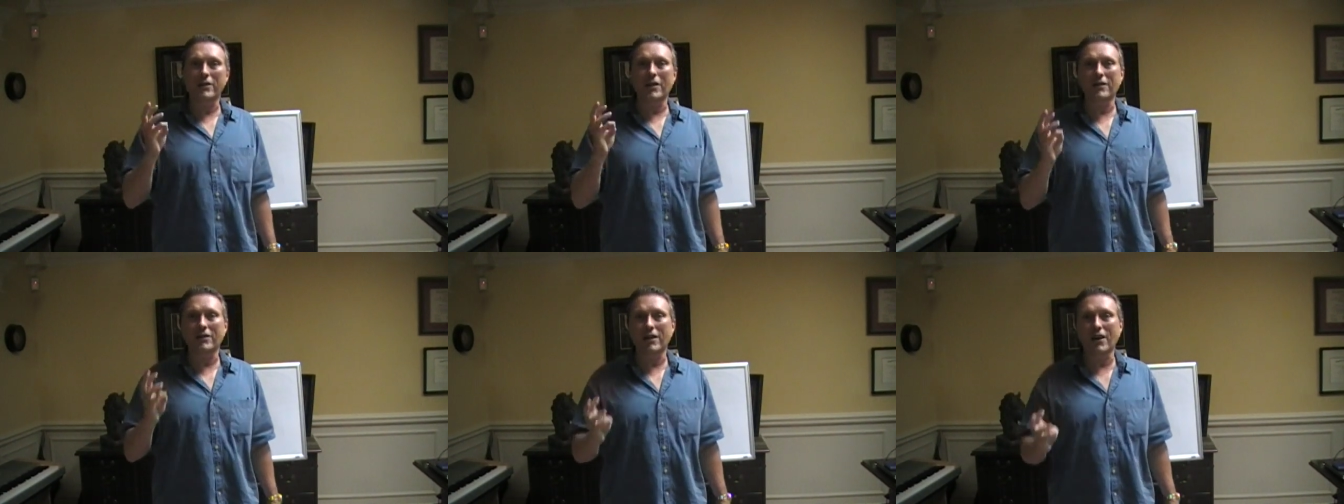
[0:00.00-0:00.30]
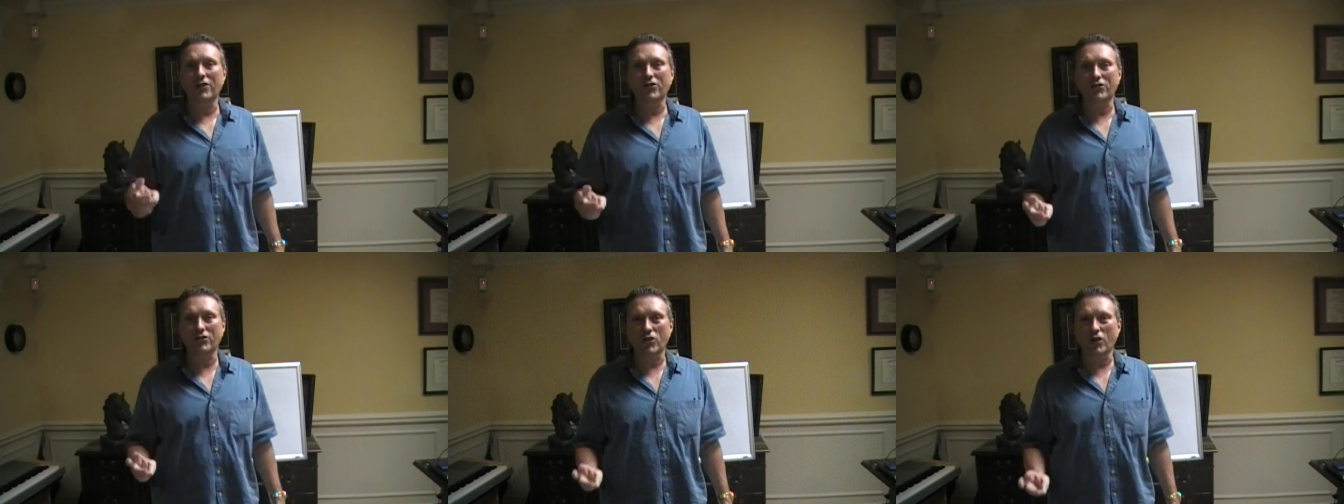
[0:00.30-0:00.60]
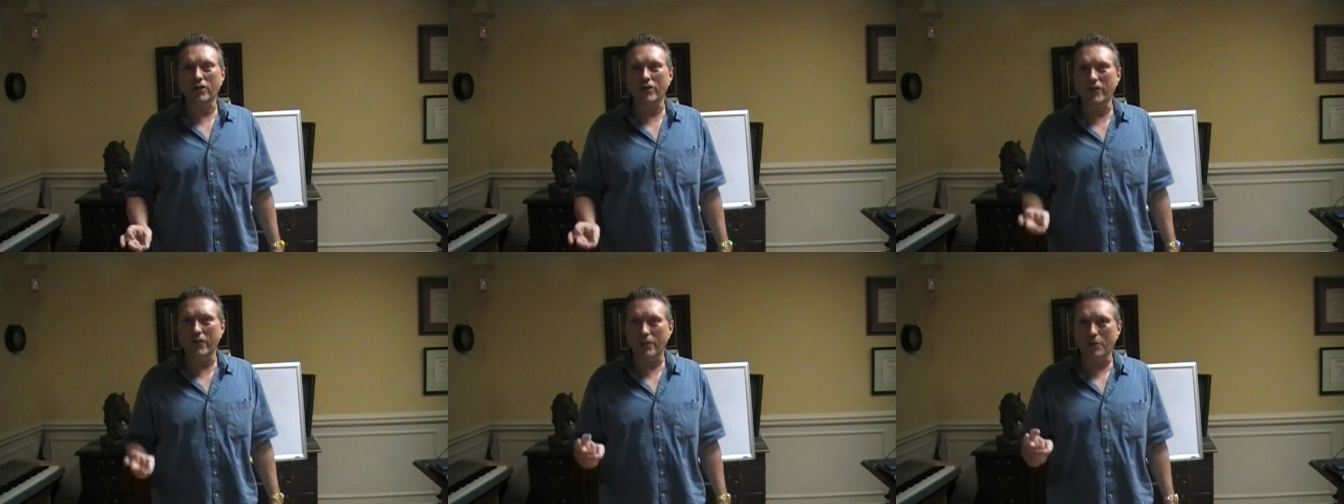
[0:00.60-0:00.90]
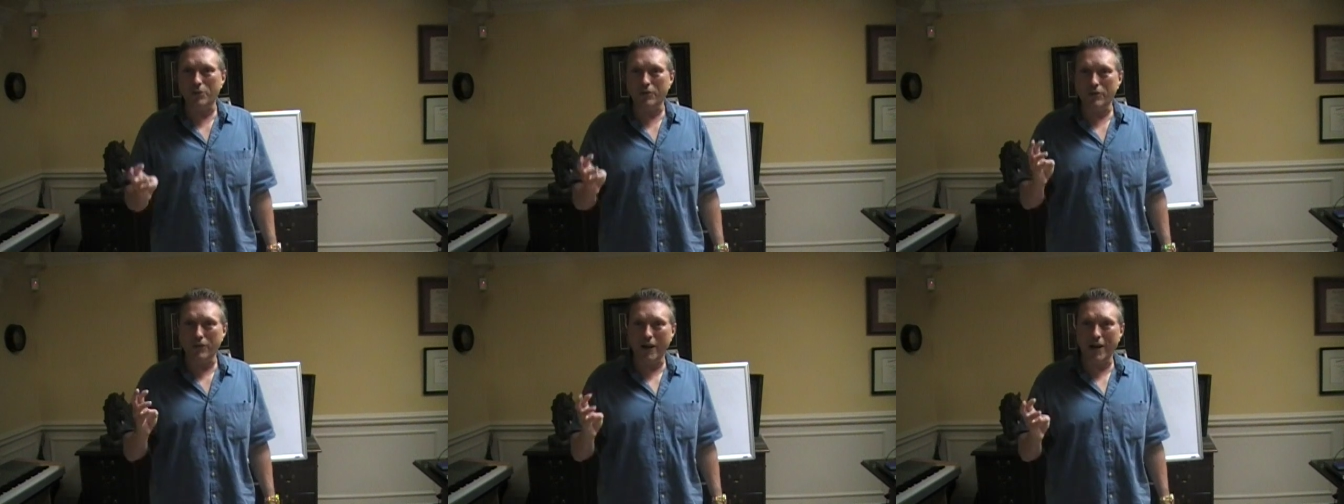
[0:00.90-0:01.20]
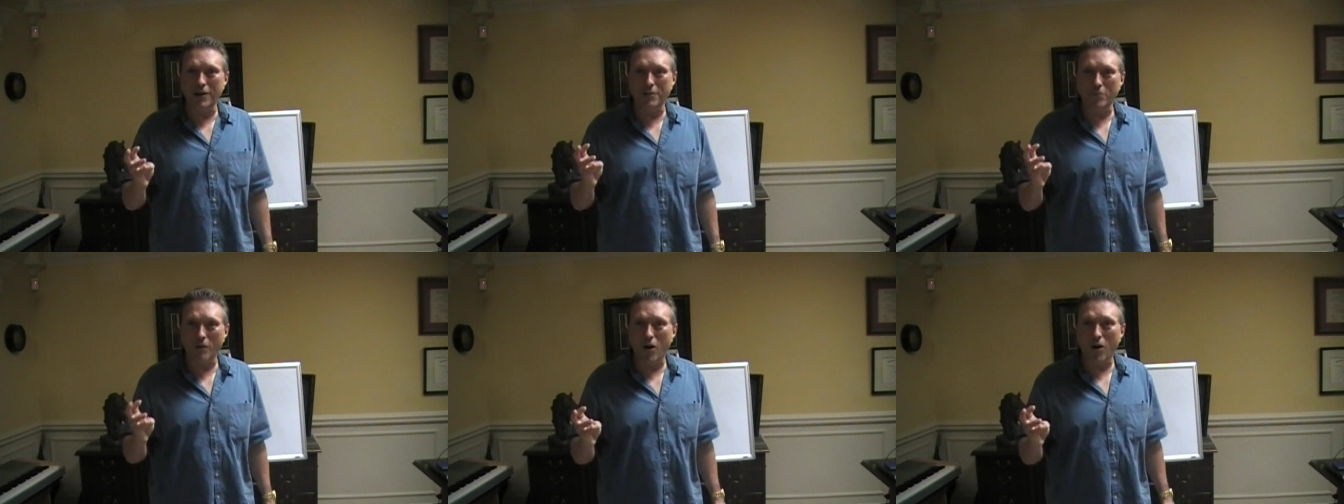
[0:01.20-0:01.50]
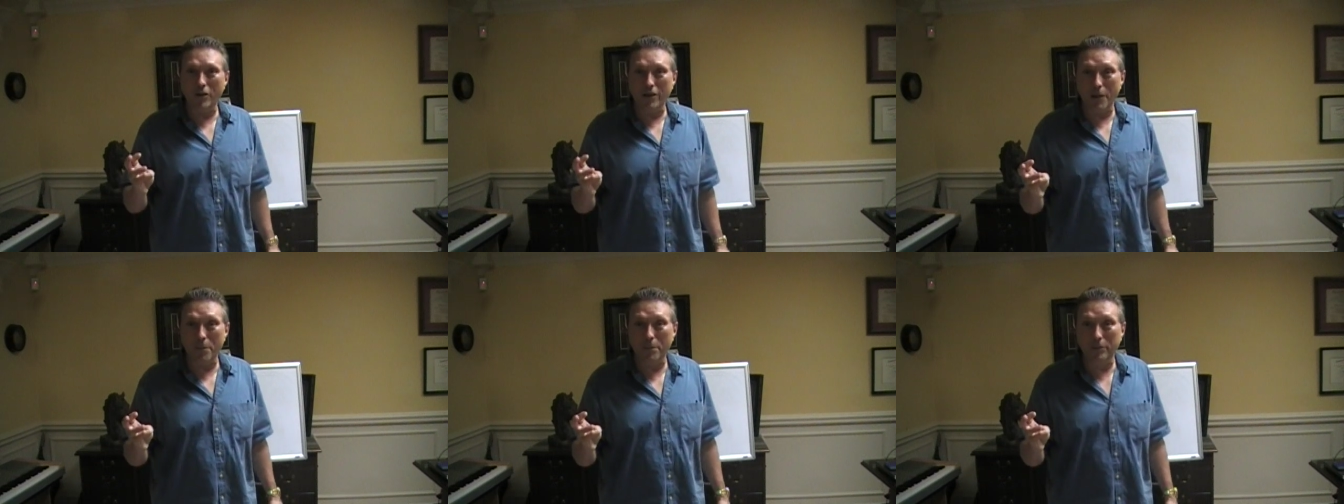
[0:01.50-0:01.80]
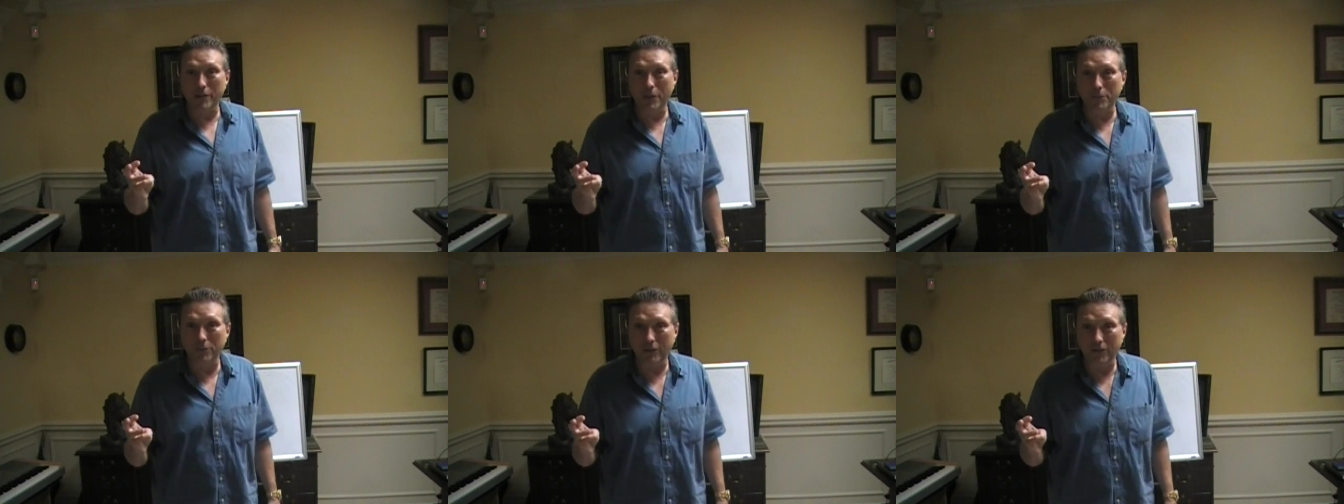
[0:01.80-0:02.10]
they tested on developed grand mal
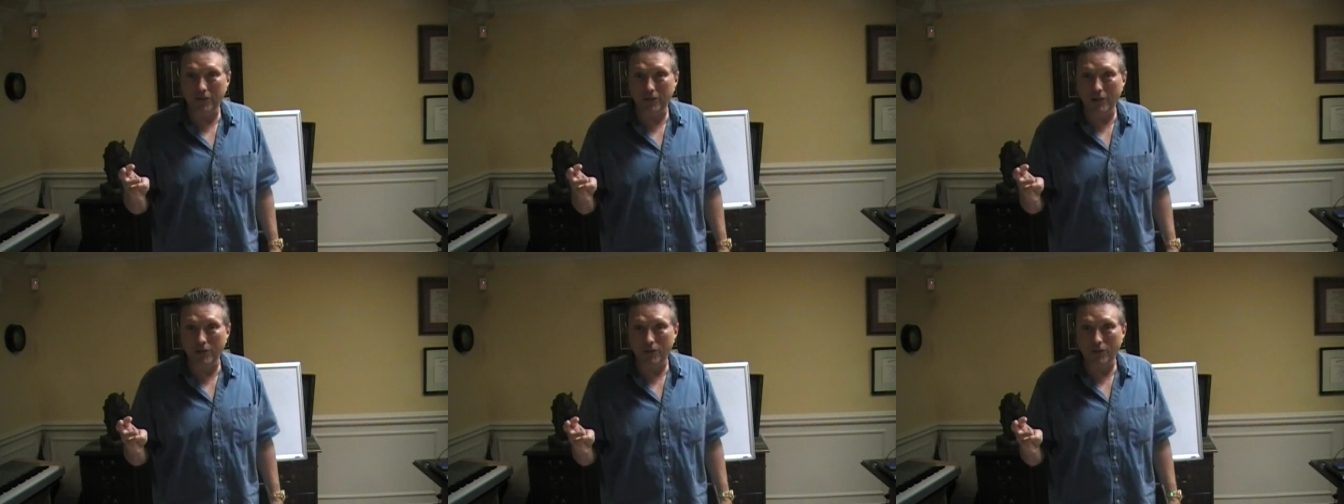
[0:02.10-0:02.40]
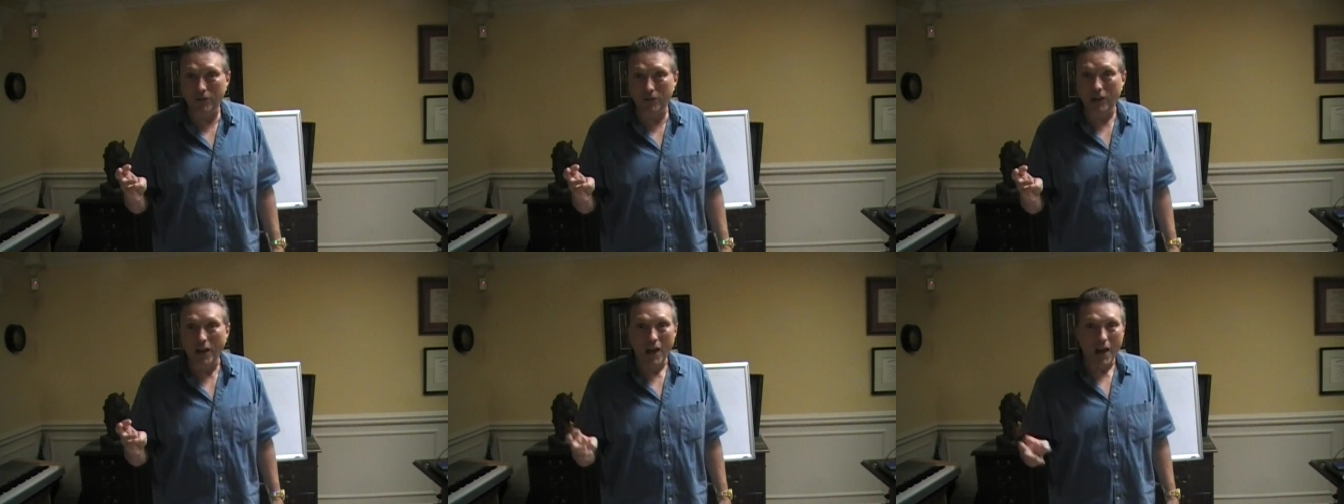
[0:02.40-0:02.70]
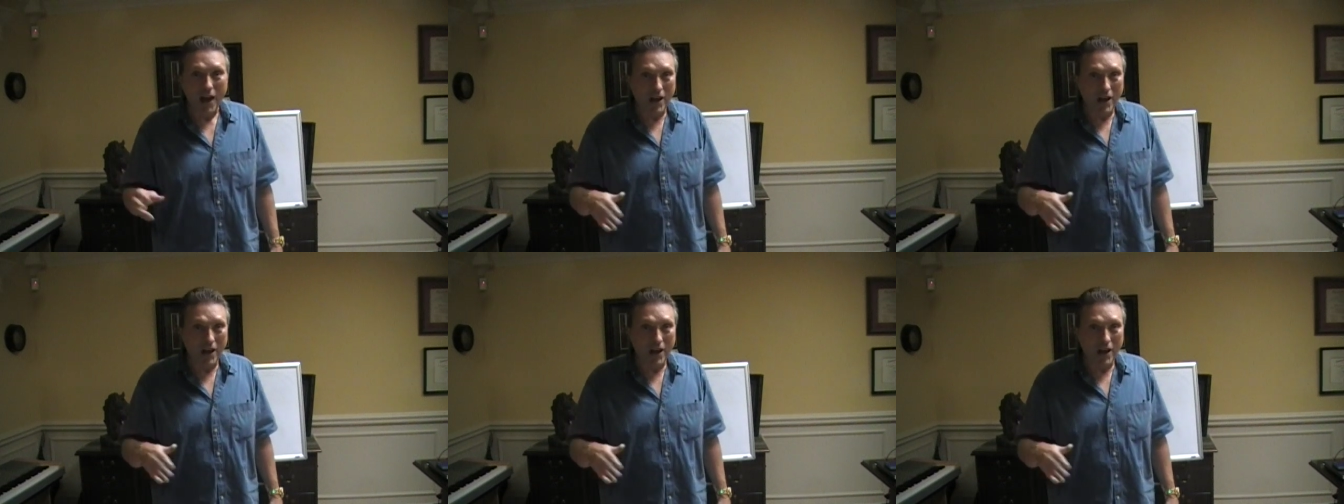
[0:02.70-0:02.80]
epileptic seizures.